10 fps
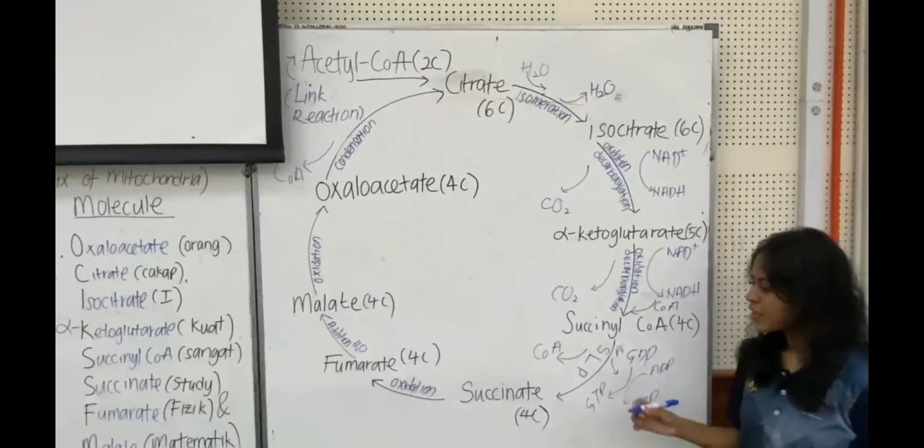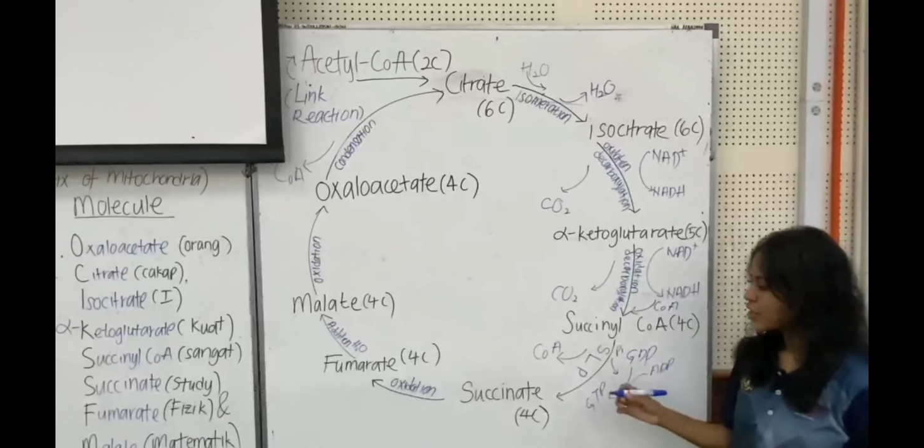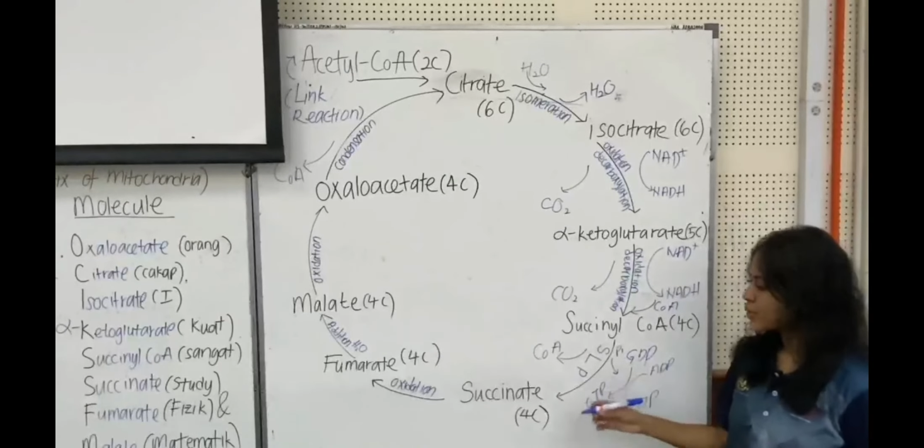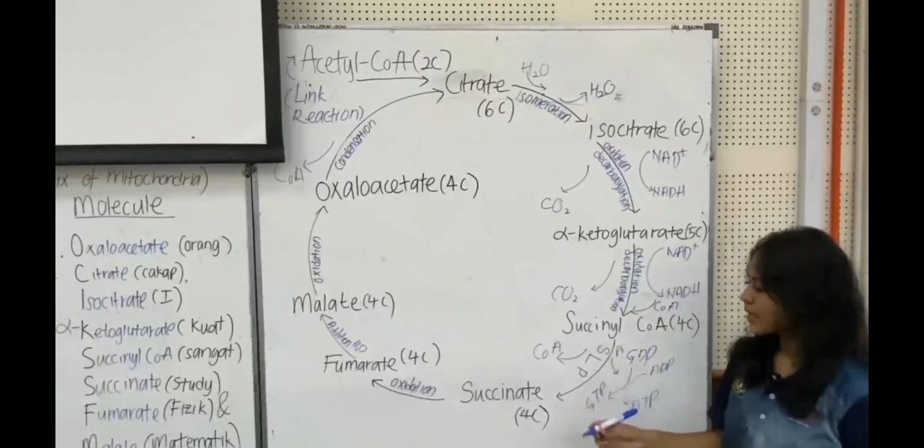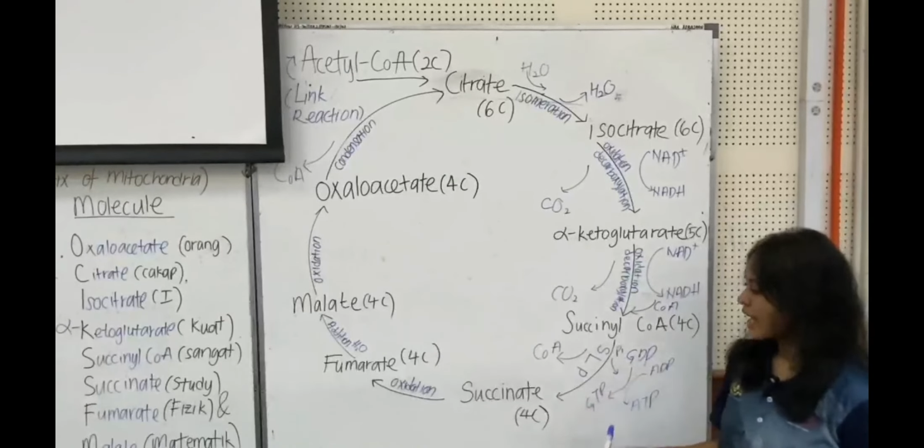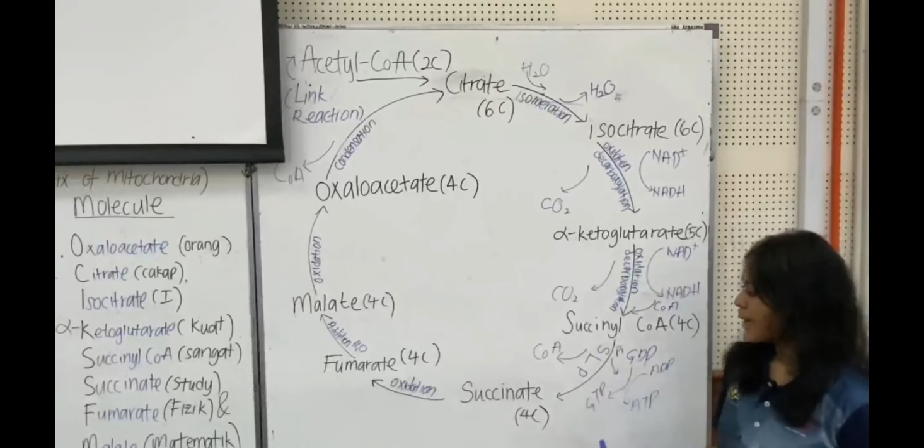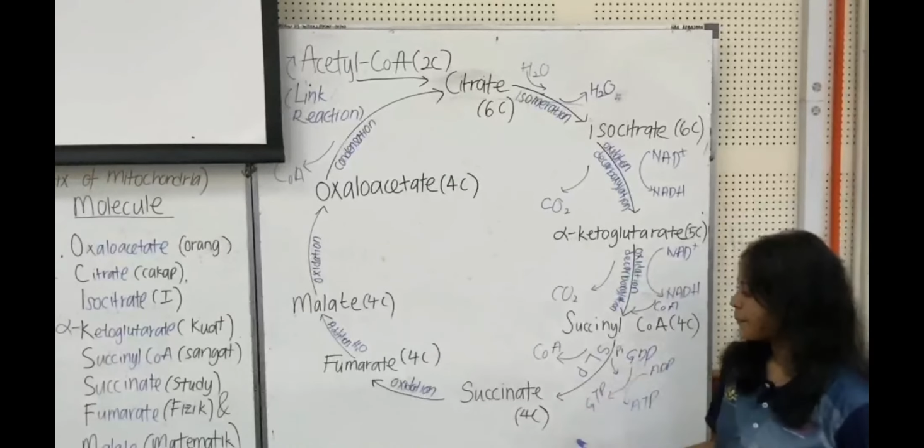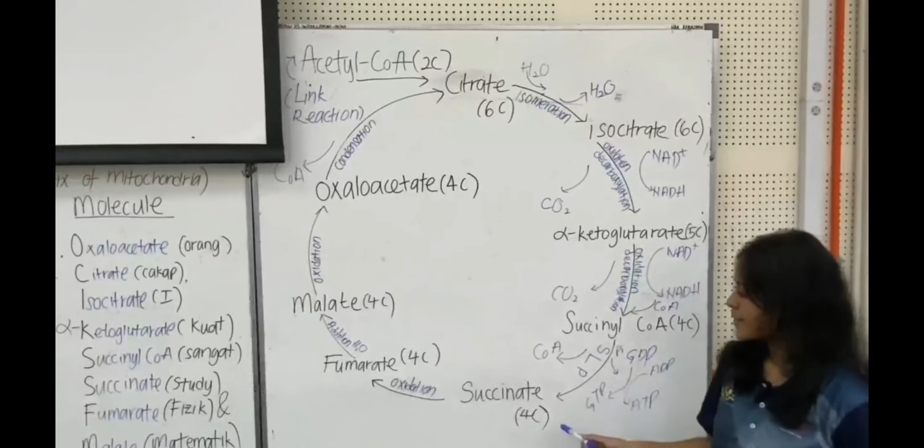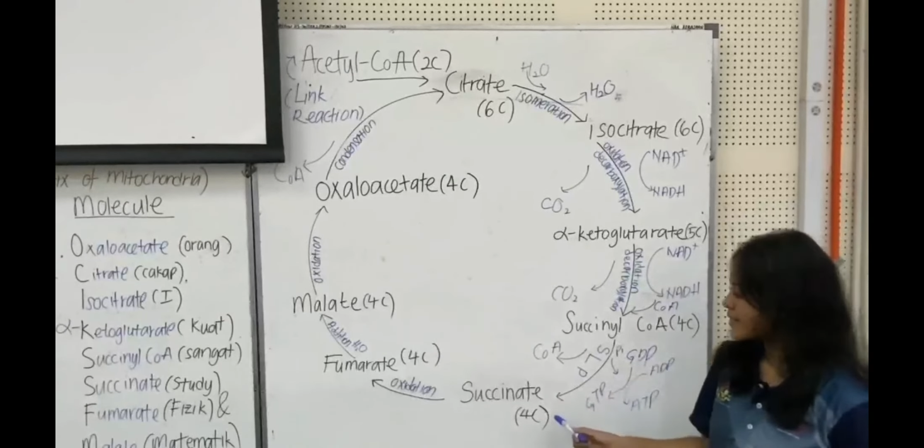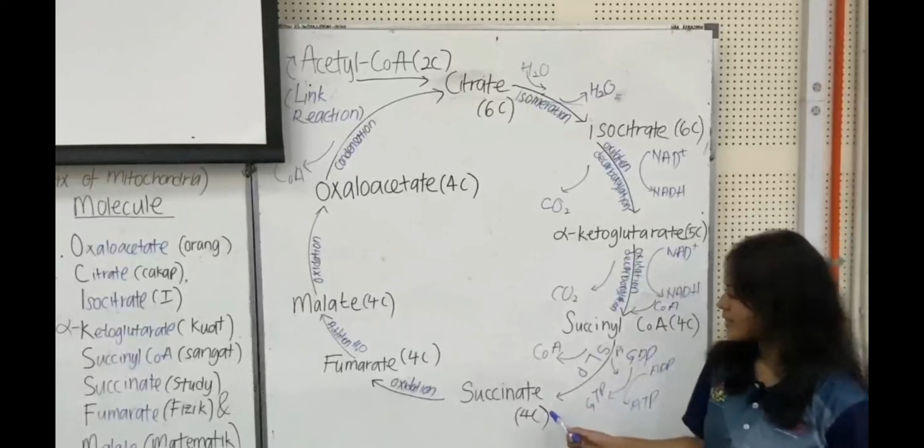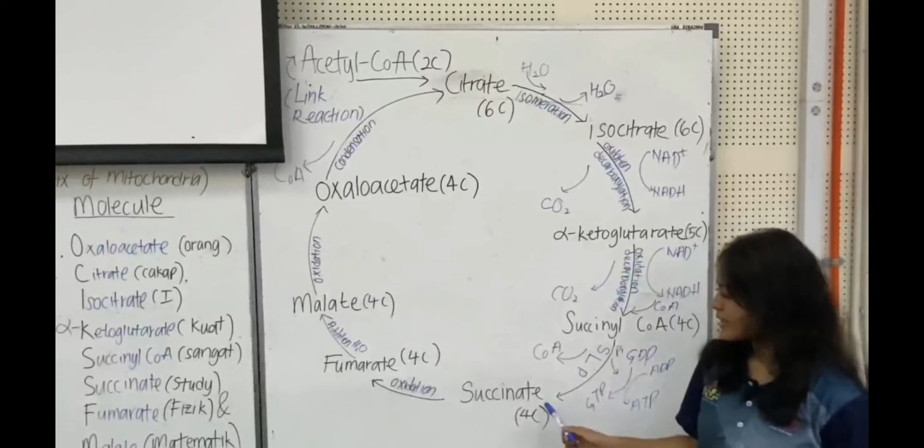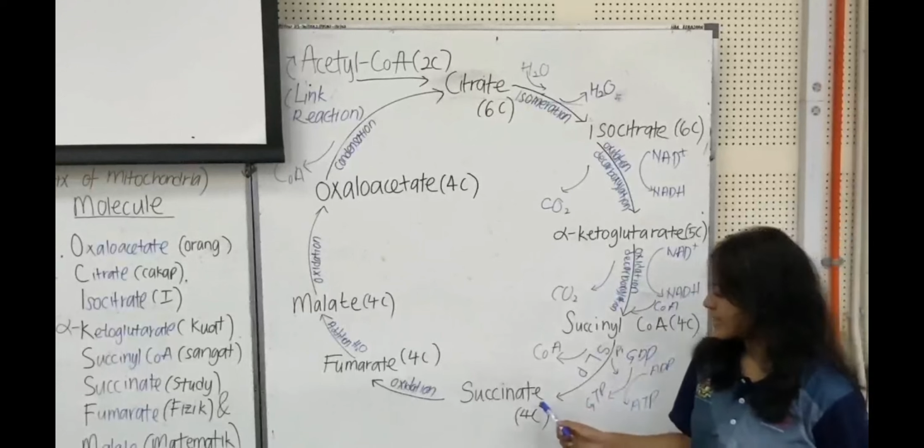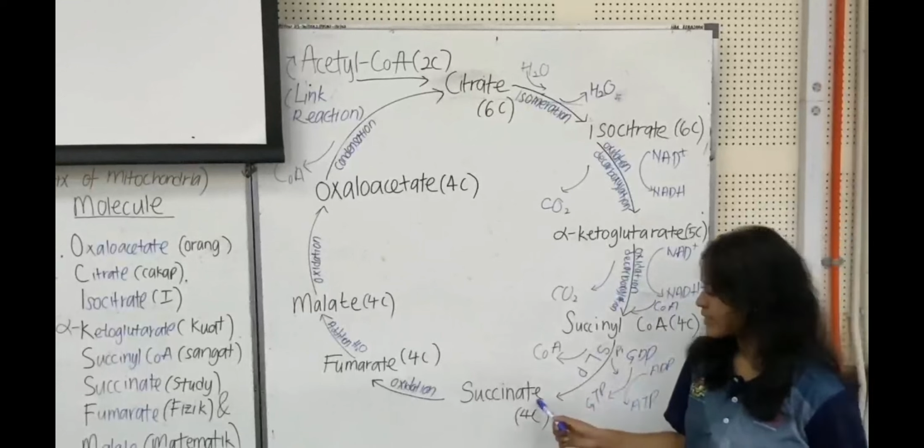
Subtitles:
So what happens is